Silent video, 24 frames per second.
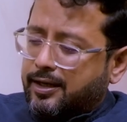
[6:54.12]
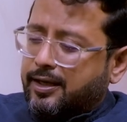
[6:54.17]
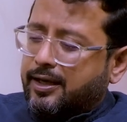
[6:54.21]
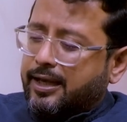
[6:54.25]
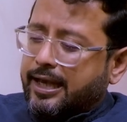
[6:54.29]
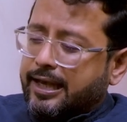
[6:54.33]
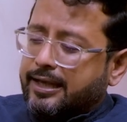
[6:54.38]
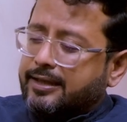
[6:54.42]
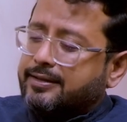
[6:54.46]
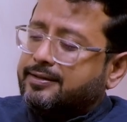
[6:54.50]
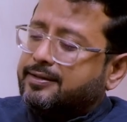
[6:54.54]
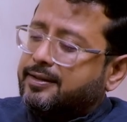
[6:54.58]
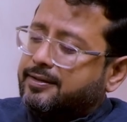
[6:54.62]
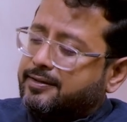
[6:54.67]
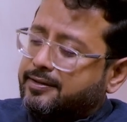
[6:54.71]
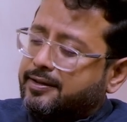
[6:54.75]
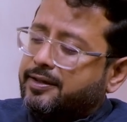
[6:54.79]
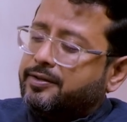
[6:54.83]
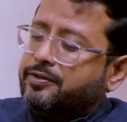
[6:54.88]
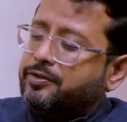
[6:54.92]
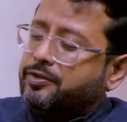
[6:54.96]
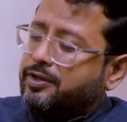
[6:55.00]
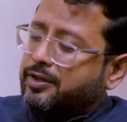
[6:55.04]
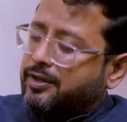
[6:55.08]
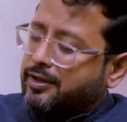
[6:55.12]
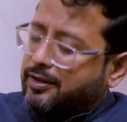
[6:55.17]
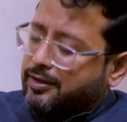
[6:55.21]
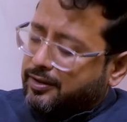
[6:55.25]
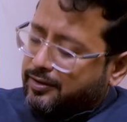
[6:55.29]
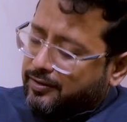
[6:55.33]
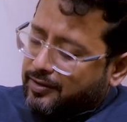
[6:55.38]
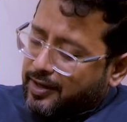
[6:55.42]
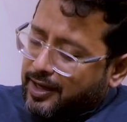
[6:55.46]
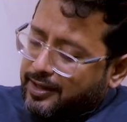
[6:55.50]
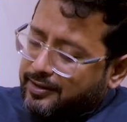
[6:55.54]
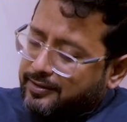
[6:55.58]
Existential
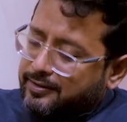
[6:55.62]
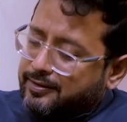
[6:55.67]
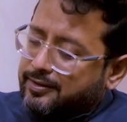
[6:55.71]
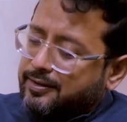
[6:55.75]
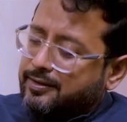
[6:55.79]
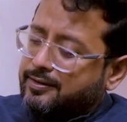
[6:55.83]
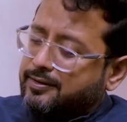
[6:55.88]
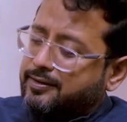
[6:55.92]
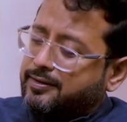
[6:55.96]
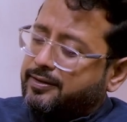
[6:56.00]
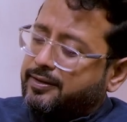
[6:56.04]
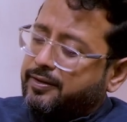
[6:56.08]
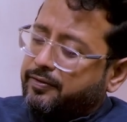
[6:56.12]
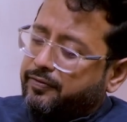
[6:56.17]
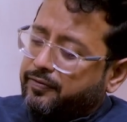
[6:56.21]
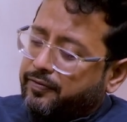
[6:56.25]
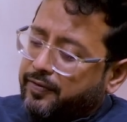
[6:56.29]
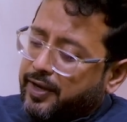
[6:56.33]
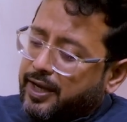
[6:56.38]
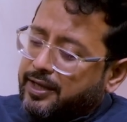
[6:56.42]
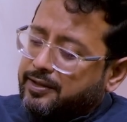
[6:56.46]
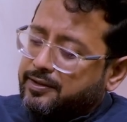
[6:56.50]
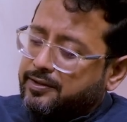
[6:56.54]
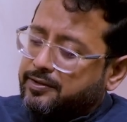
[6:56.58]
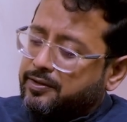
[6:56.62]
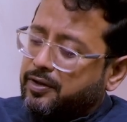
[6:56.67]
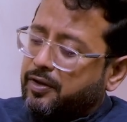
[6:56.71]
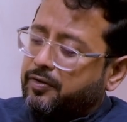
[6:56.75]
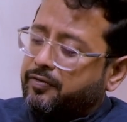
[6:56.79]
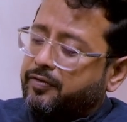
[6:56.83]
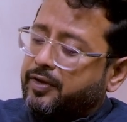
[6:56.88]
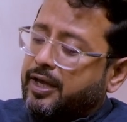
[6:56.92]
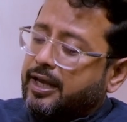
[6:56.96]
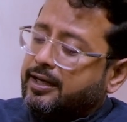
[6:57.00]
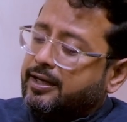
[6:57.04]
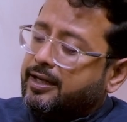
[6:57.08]
crisis, the face
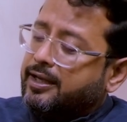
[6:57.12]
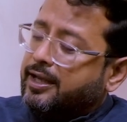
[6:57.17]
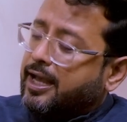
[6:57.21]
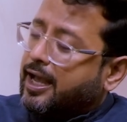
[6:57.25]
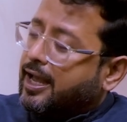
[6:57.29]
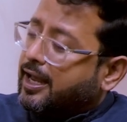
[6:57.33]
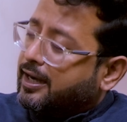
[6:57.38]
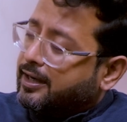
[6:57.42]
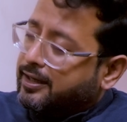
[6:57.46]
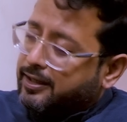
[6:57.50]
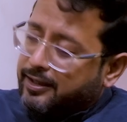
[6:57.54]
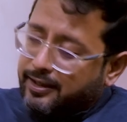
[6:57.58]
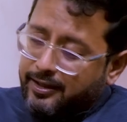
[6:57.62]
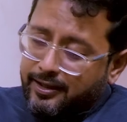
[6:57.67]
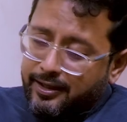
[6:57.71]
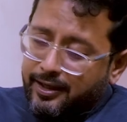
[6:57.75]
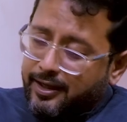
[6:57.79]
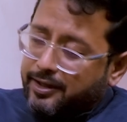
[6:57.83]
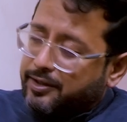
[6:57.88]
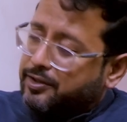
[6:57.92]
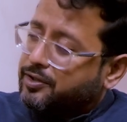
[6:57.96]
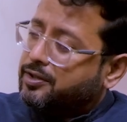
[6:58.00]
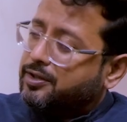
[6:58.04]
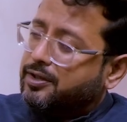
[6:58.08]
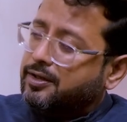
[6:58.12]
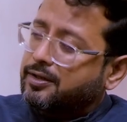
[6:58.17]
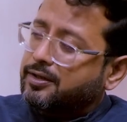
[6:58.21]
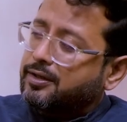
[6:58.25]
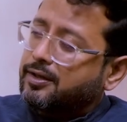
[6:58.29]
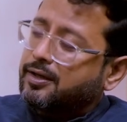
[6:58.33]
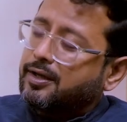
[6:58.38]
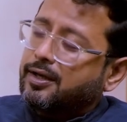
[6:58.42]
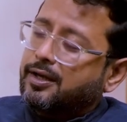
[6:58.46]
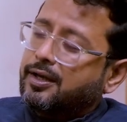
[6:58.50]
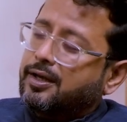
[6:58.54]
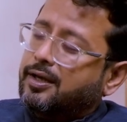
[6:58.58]
of any
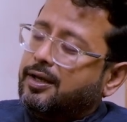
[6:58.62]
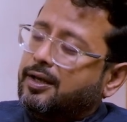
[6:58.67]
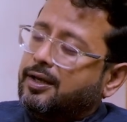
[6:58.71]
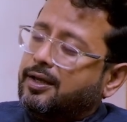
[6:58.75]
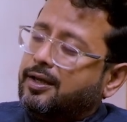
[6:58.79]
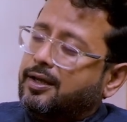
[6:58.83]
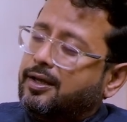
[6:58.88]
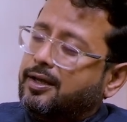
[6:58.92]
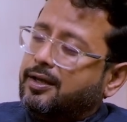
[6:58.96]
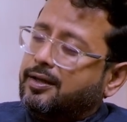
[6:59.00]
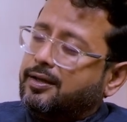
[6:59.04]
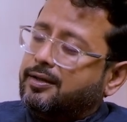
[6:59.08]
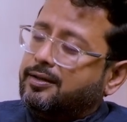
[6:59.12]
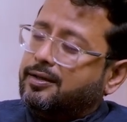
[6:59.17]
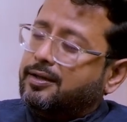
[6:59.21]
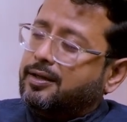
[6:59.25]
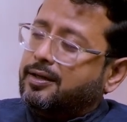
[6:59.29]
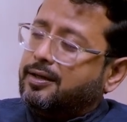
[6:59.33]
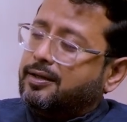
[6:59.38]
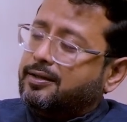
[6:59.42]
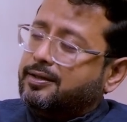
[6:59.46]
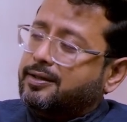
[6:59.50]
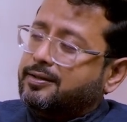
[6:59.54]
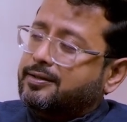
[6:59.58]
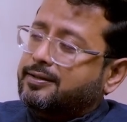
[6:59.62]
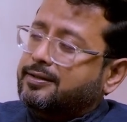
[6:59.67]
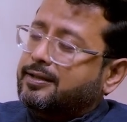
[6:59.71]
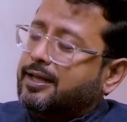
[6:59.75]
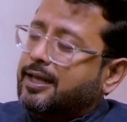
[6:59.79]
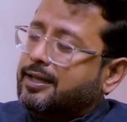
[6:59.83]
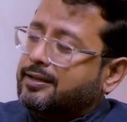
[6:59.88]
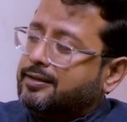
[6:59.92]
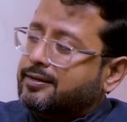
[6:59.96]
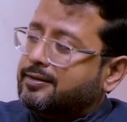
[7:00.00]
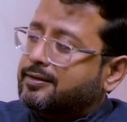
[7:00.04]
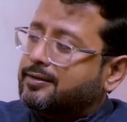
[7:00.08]
annihilation, the
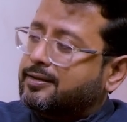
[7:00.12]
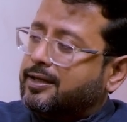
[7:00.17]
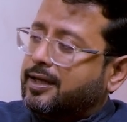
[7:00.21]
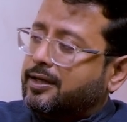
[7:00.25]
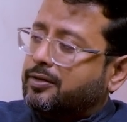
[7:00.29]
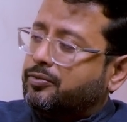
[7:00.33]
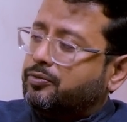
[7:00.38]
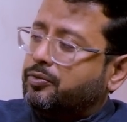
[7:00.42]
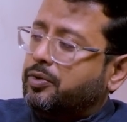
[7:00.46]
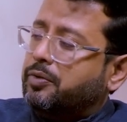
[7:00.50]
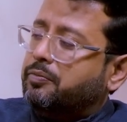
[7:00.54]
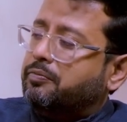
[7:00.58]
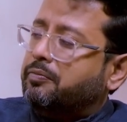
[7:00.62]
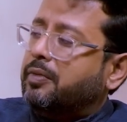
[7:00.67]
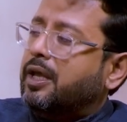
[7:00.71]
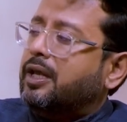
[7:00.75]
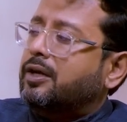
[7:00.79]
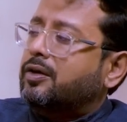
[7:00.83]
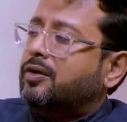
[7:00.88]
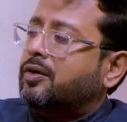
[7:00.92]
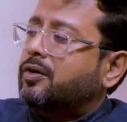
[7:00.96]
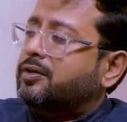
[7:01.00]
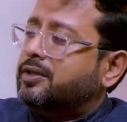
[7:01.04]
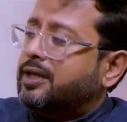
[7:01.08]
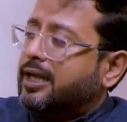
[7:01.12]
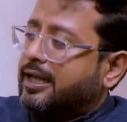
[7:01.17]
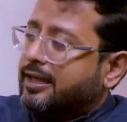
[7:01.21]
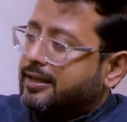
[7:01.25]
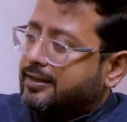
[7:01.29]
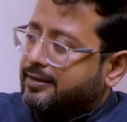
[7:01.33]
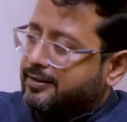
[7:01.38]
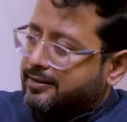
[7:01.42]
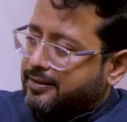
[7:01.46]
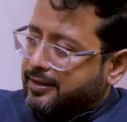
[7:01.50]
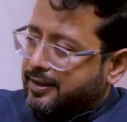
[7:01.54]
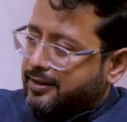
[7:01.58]
sense that we may not
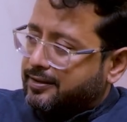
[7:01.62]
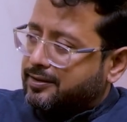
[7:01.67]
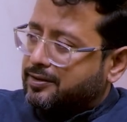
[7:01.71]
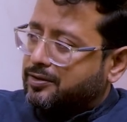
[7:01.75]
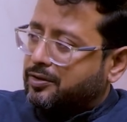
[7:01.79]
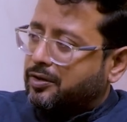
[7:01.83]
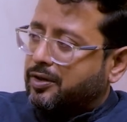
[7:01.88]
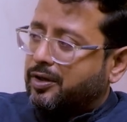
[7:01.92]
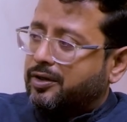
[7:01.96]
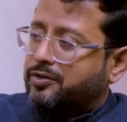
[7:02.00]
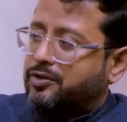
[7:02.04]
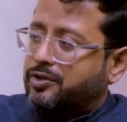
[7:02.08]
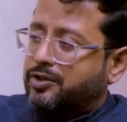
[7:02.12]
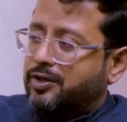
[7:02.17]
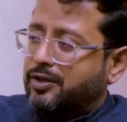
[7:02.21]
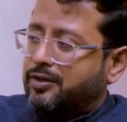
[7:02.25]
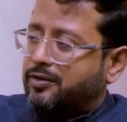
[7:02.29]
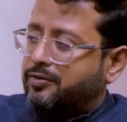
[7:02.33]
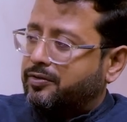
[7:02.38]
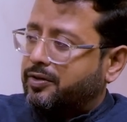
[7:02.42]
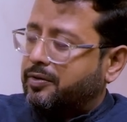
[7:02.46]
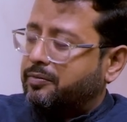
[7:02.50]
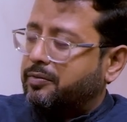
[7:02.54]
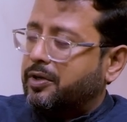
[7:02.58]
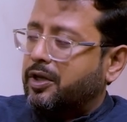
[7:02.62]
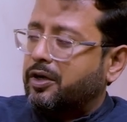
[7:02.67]
exist, or our children may